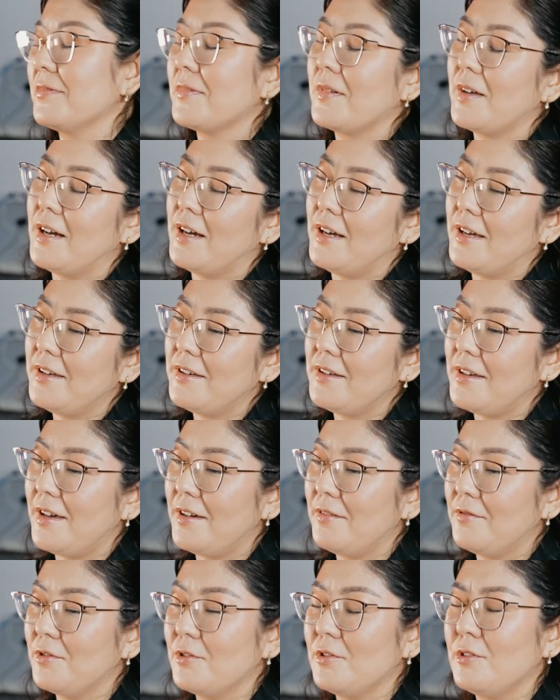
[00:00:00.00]
I
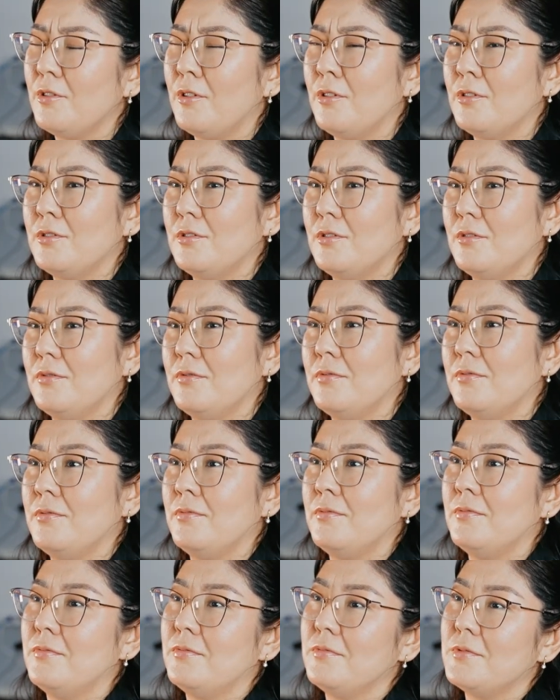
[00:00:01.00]
have a lot of
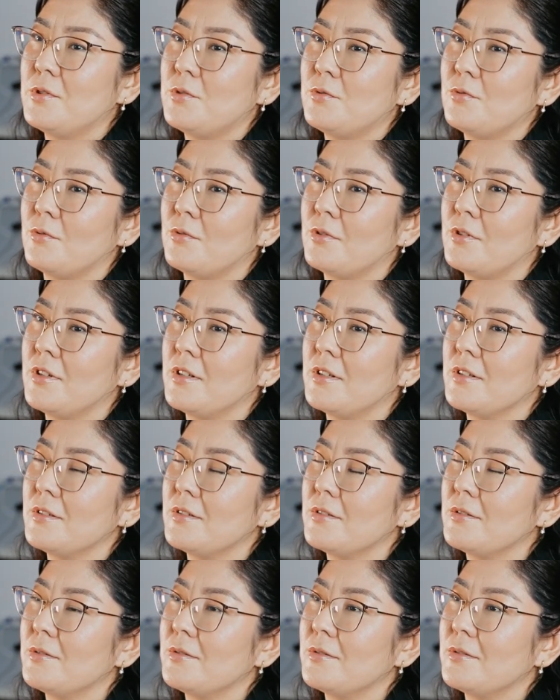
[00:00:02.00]

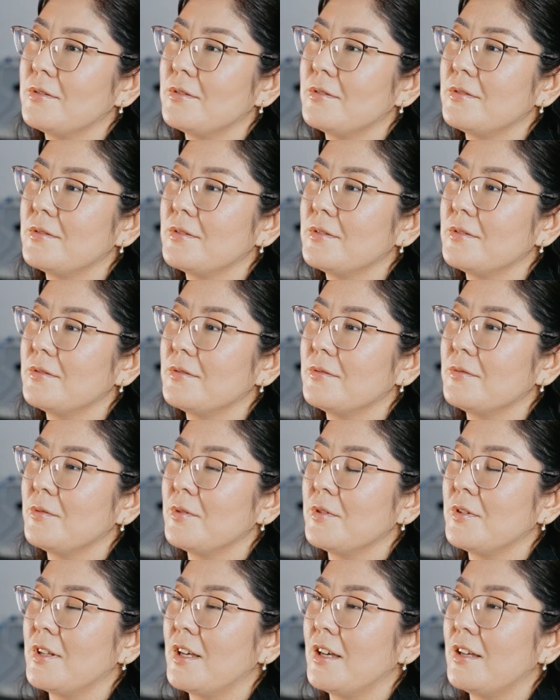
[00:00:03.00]
stories
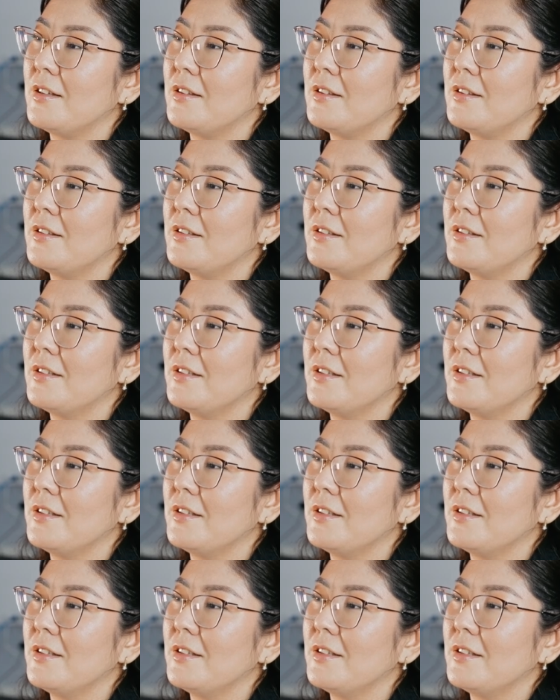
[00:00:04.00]
with that.